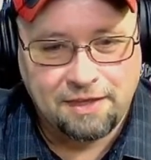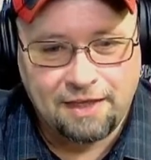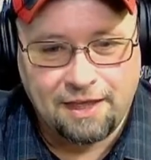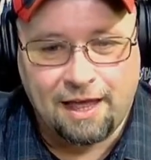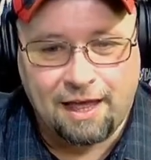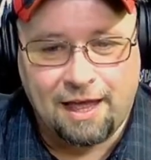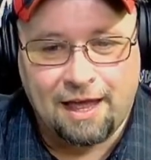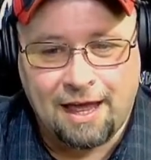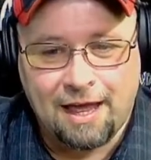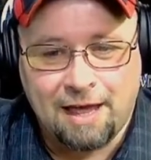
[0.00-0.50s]

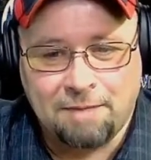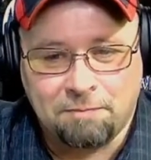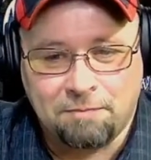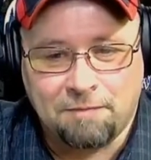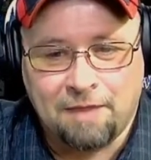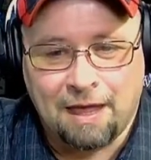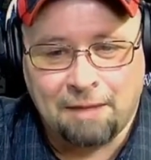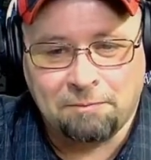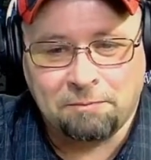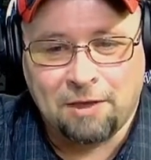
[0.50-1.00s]
I'm
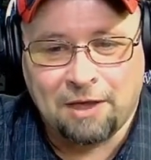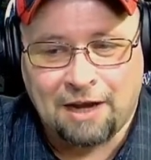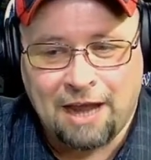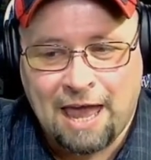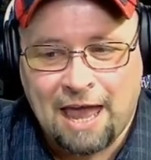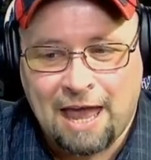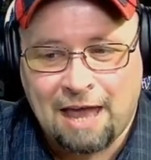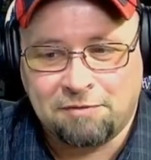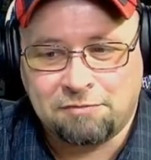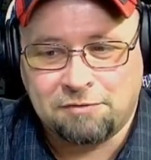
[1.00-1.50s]
going to
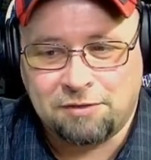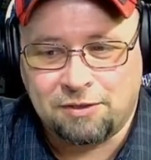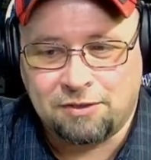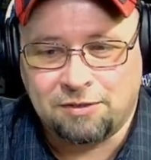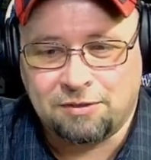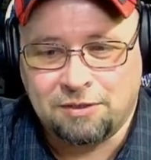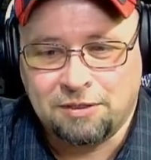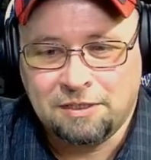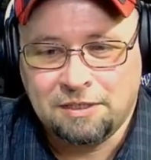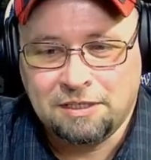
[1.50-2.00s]
have to.
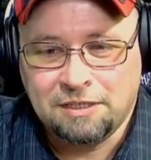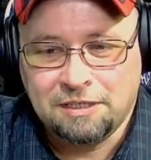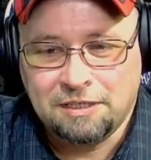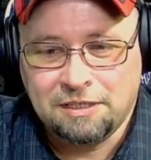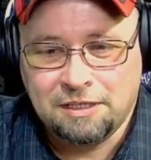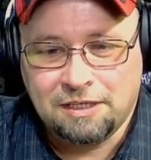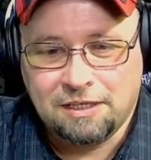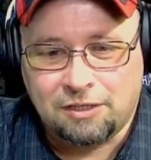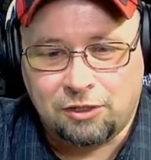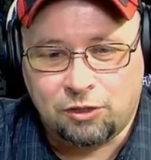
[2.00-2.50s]

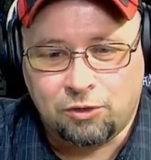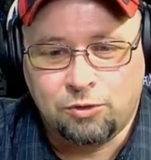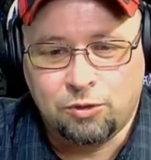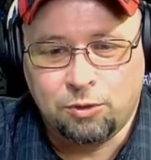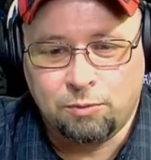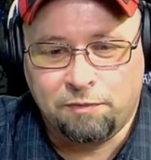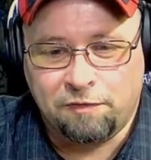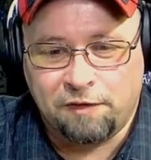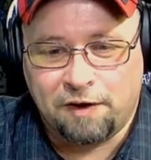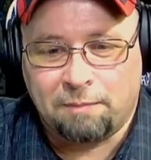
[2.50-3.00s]

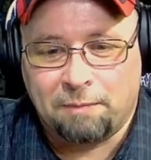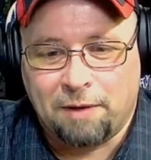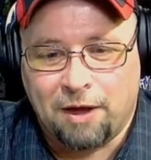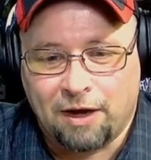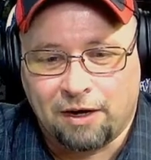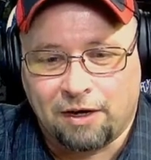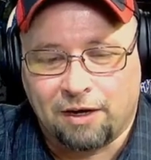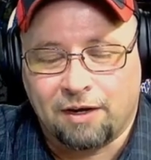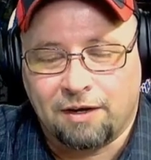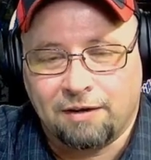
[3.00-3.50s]
YouTube
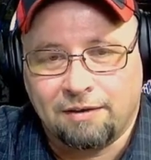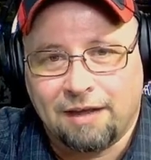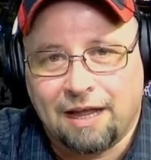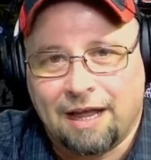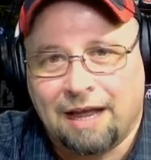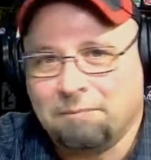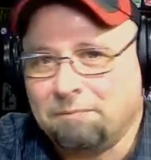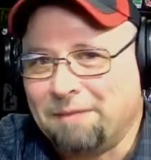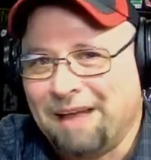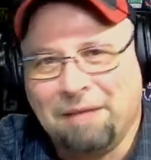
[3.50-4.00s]
fearmonger.
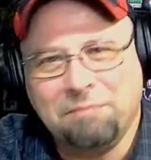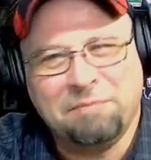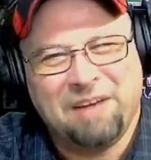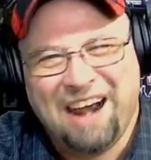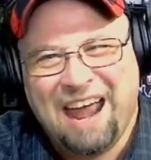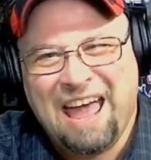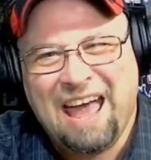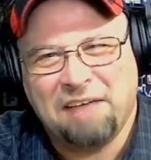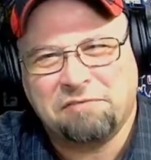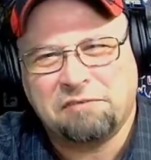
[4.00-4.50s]
I'm going
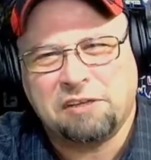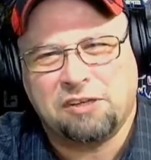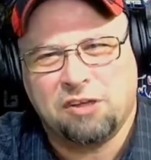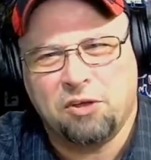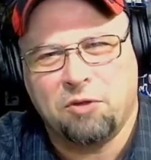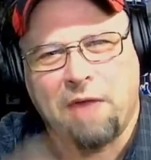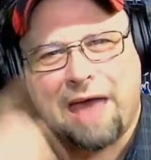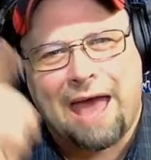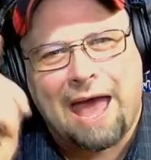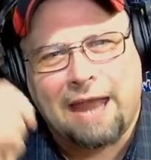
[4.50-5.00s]
to have to
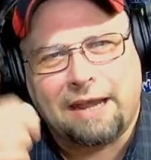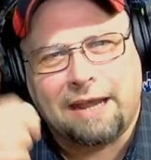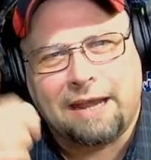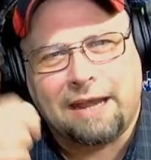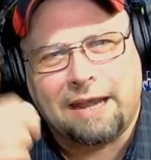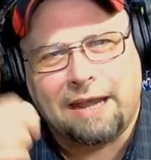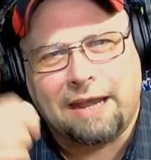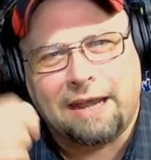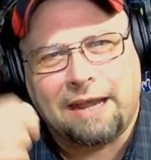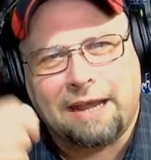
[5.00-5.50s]
do that.
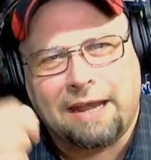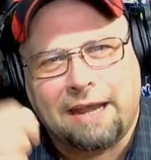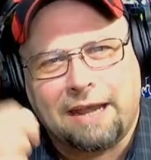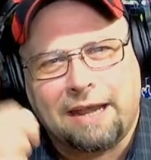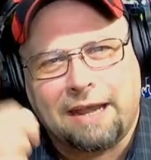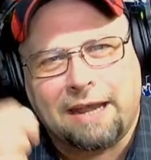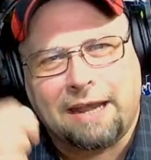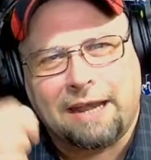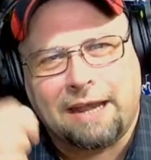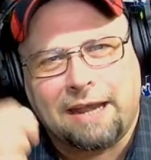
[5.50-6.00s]

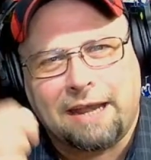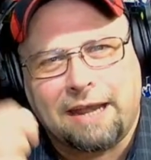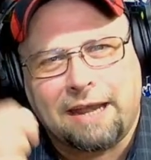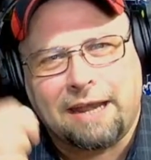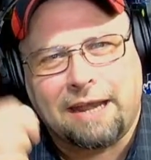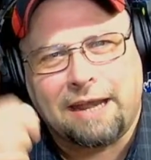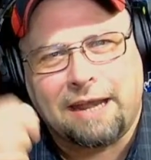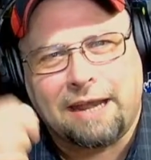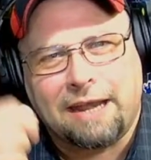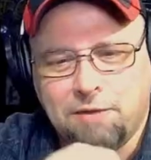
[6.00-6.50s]

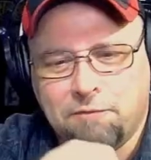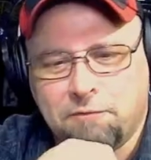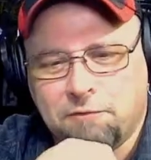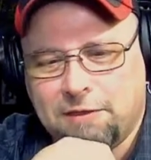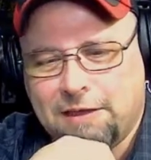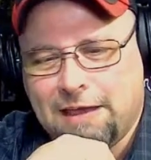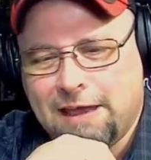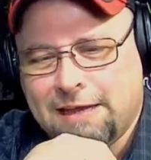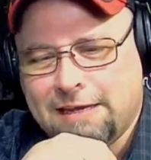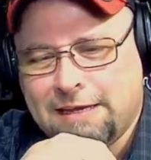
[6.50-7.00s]
Thank you for
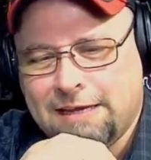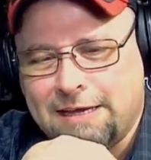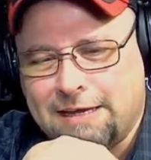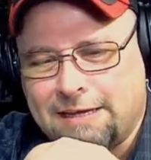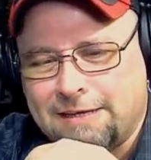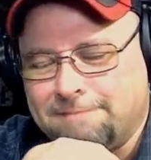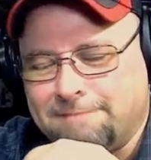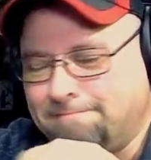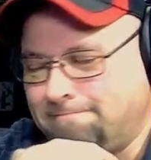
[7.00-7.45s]
the idea.